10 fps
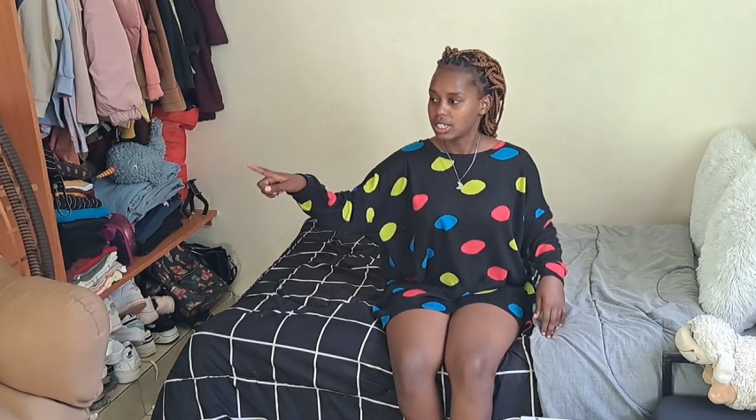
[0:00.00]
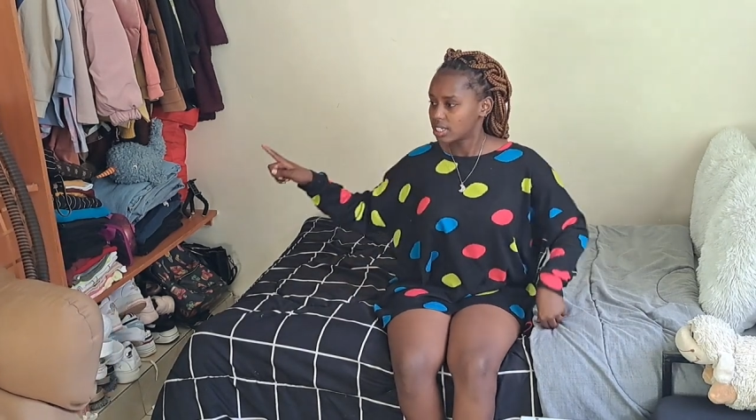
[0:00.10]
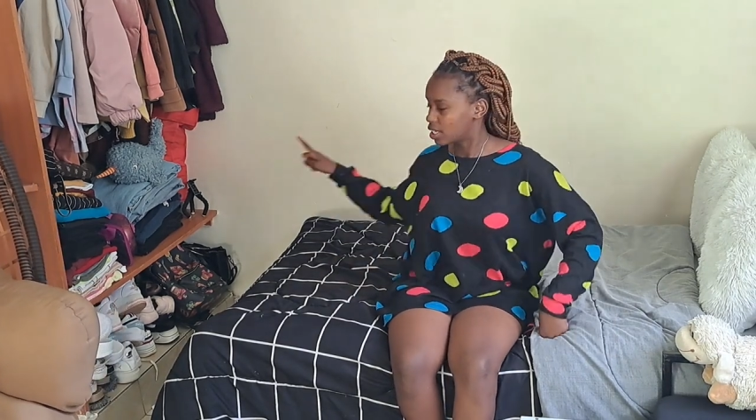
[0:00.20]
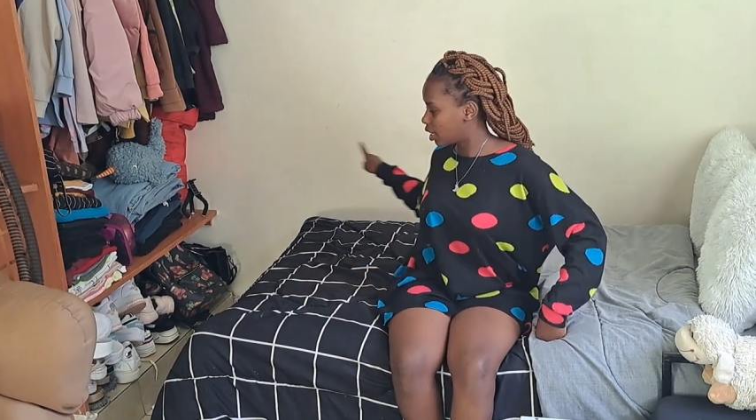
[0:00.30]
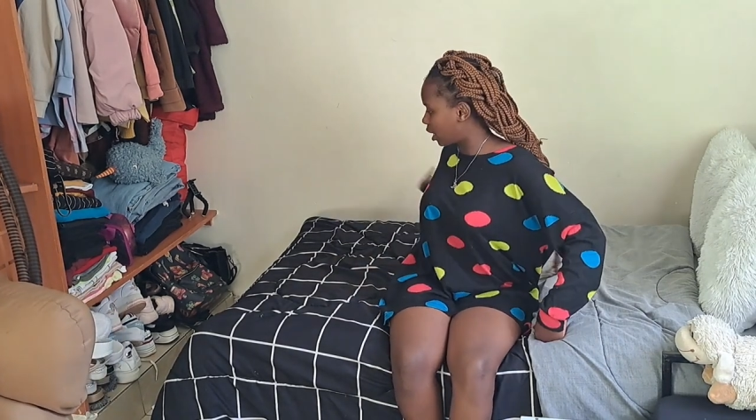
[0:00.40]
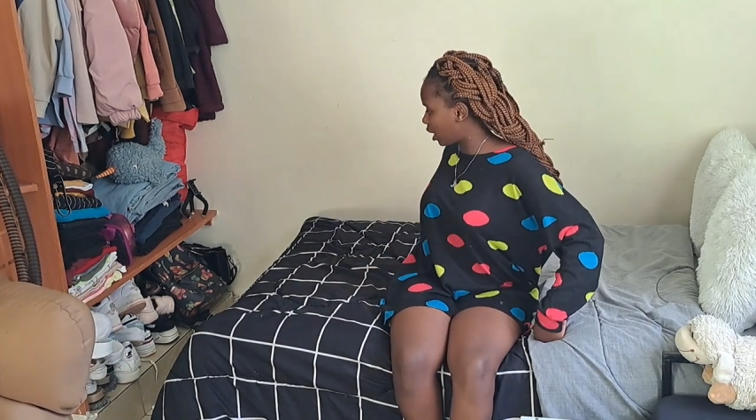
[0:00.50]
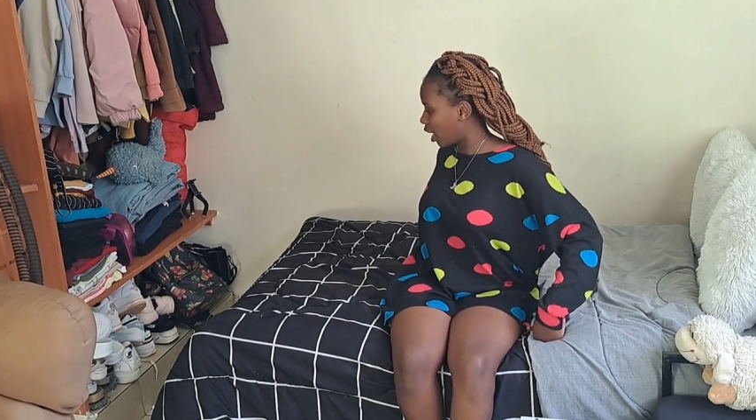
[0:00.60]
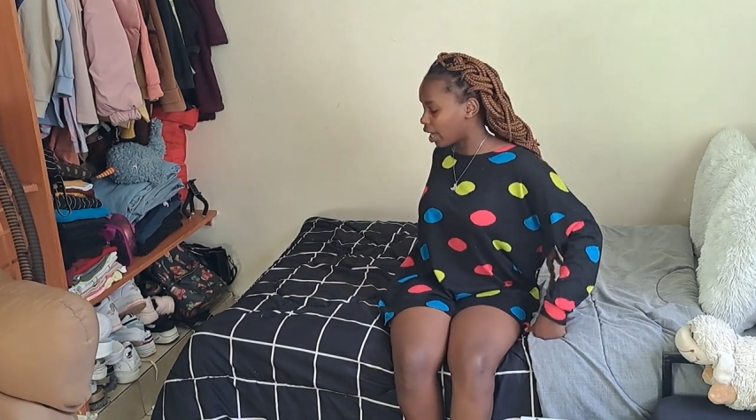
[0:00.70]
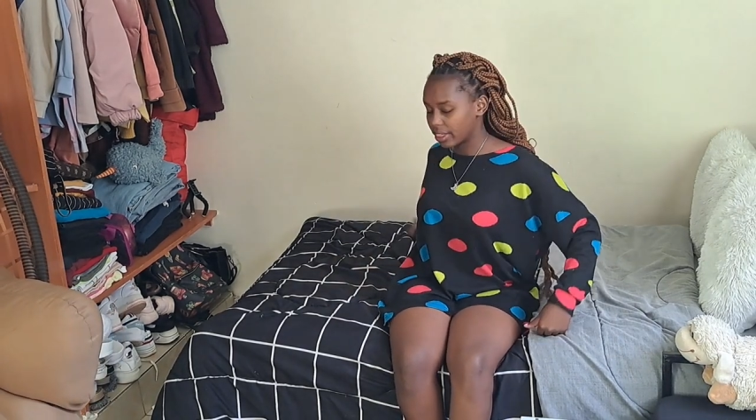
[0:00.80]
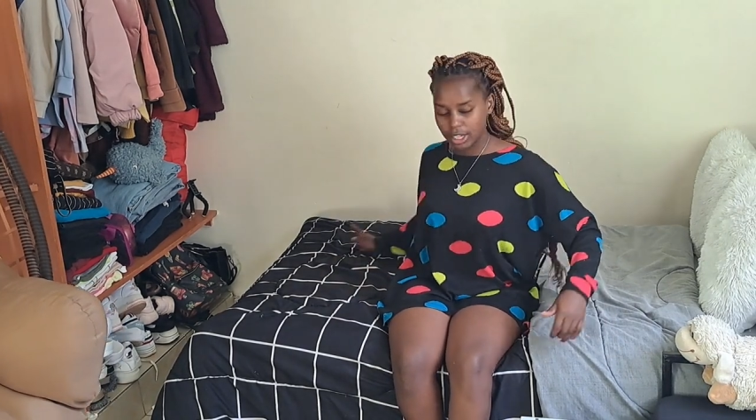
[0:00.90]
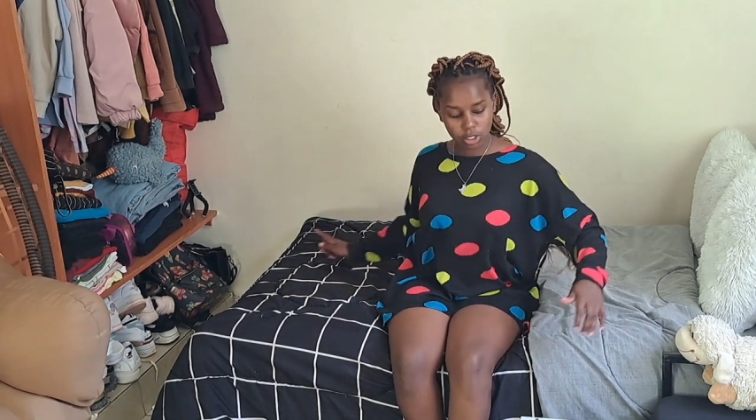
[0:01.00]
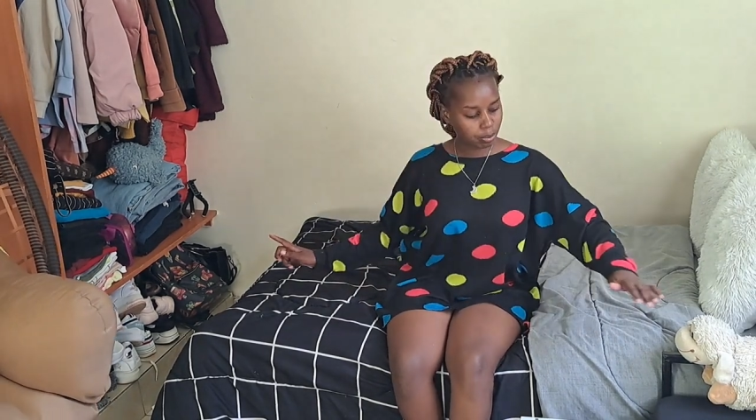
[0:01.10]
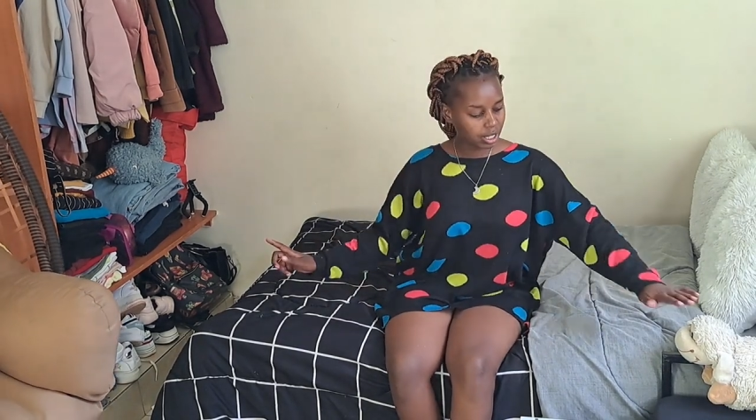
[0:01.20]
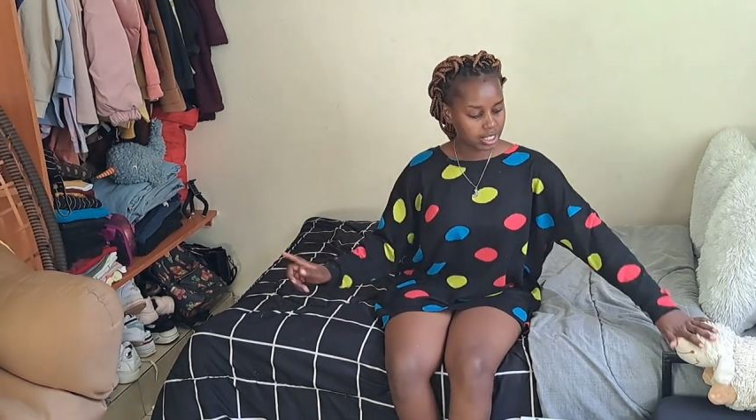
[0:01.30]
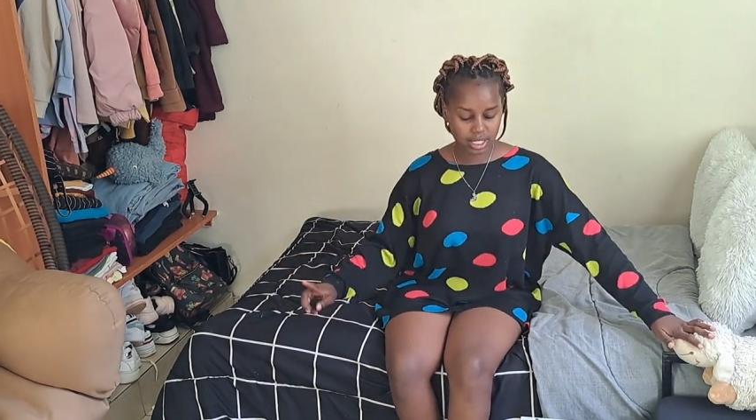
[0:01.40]
this here, and then you
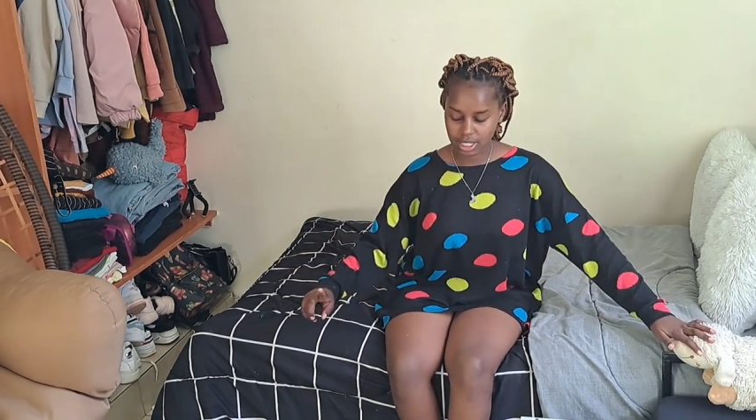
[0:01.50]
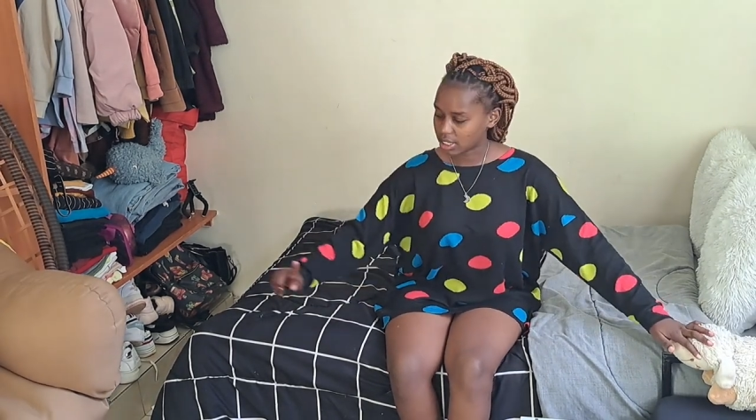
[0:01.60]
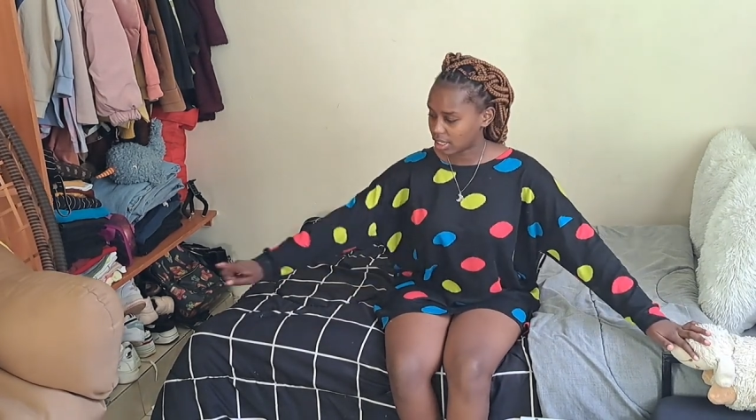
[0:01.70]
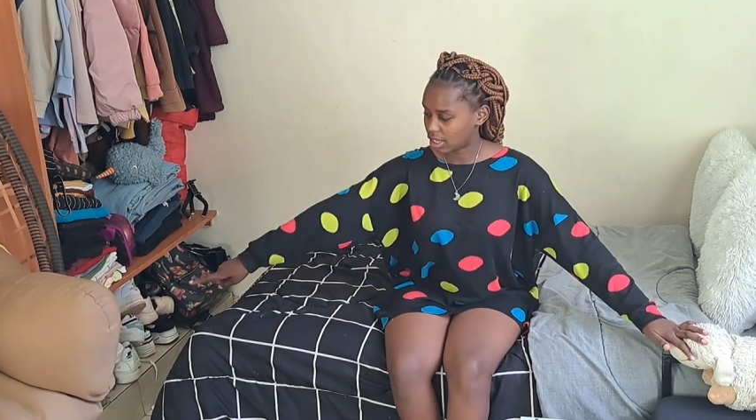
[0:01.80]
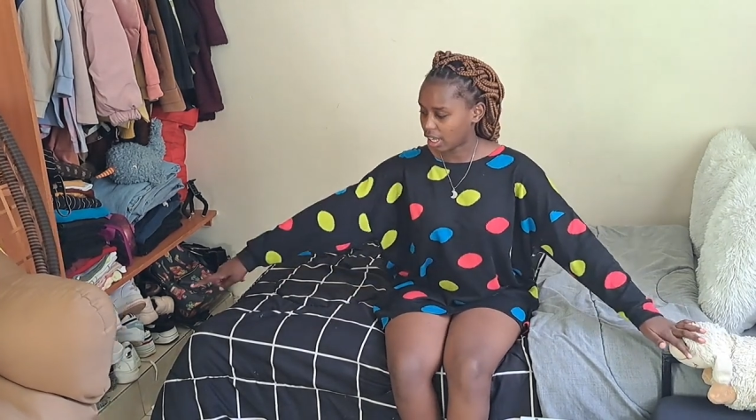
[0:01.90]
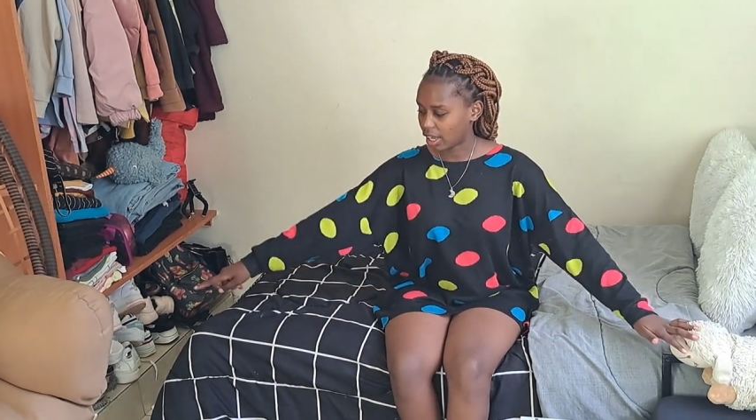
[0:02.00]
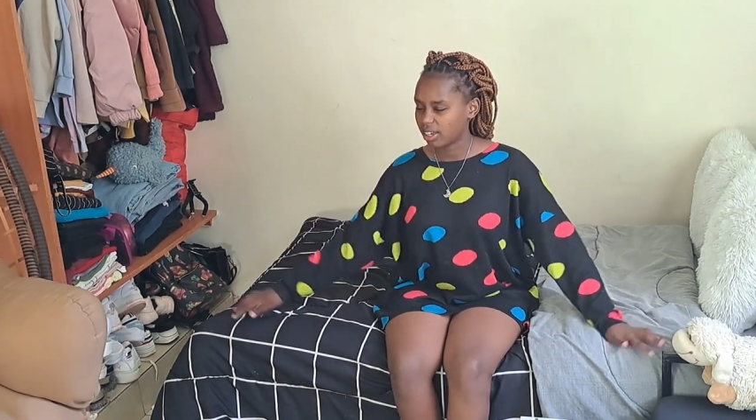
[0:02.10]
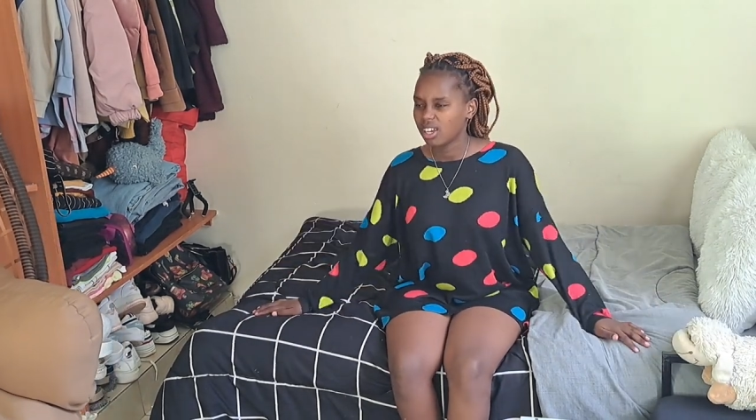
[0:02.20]
place this there.